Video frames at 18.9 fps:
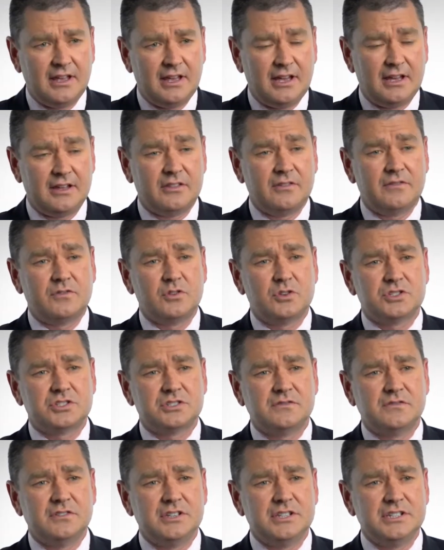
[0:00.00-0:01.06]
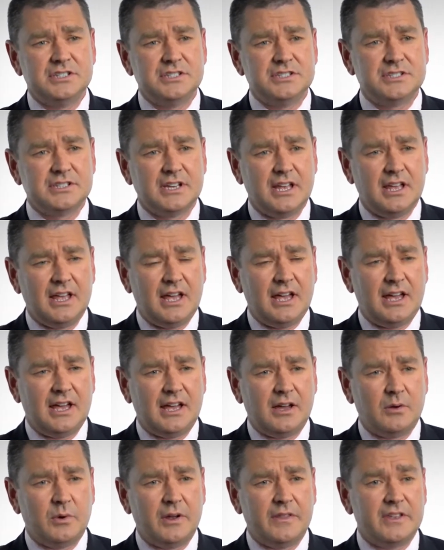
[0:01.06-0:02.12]
The first of these
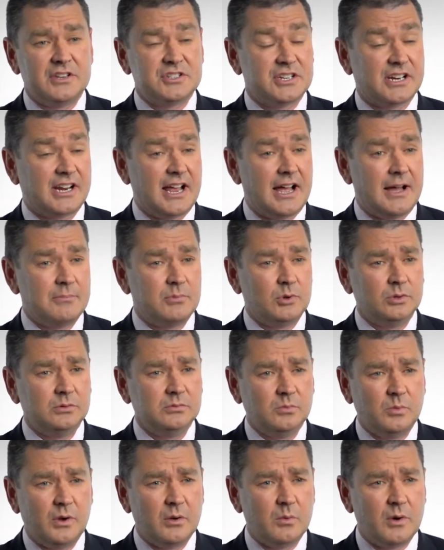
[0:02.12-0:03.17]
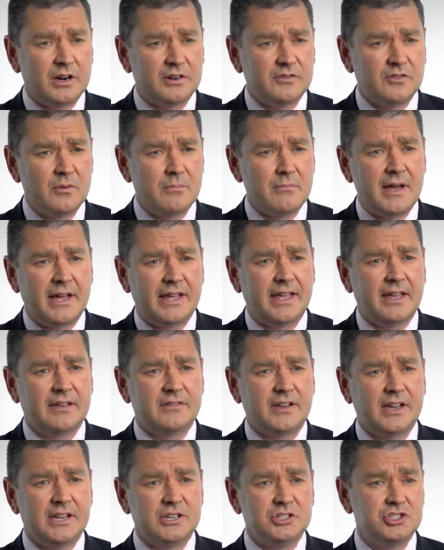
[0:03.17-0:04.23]
where there's a couple where one of them may
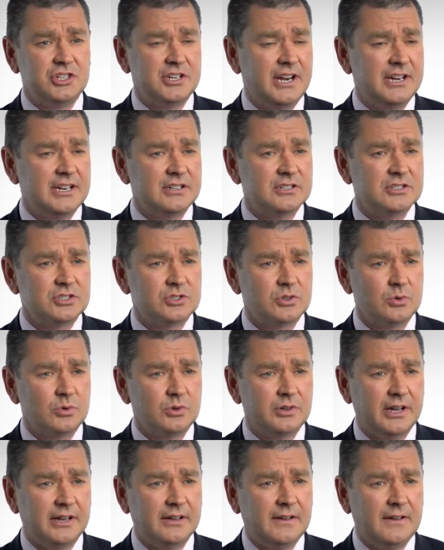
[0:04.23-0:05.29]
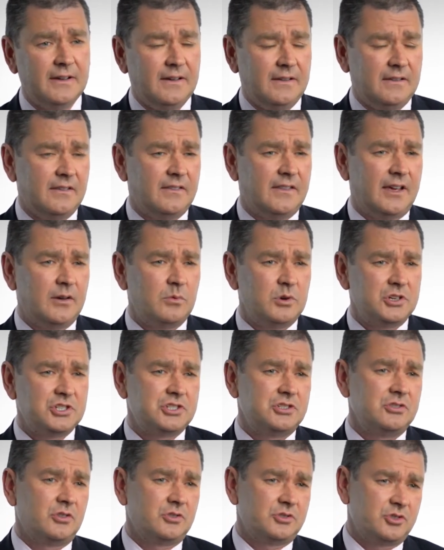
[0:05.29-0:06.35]
have a genetic disorder that they
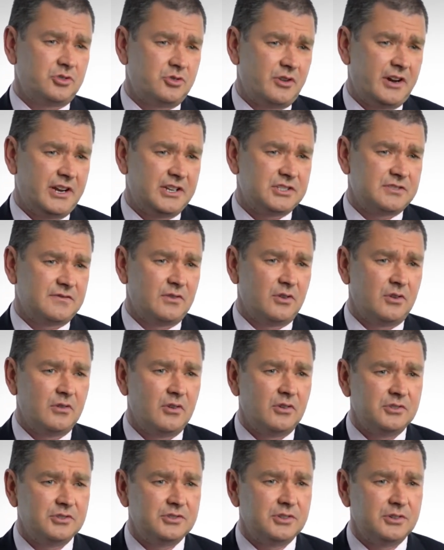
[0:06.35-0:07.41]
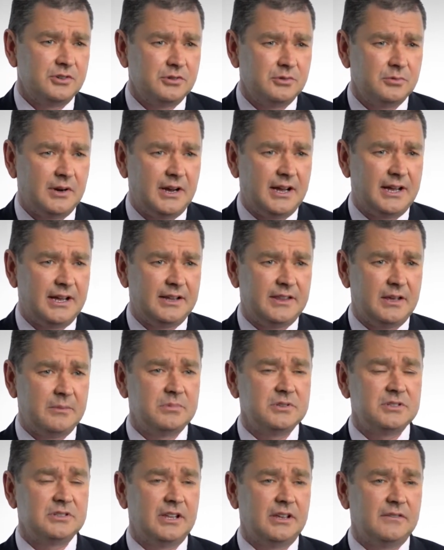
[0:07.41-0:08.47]
wish not to transfer onto
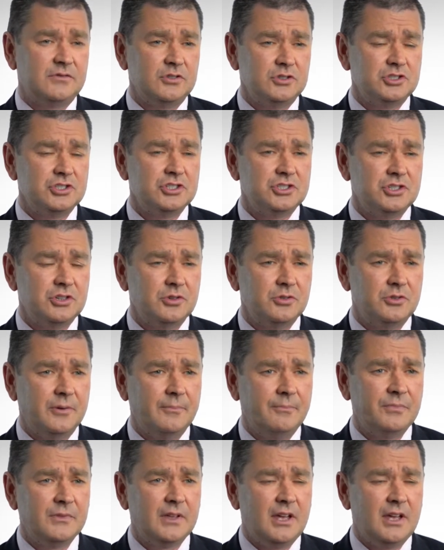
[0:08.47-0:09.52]
their future children.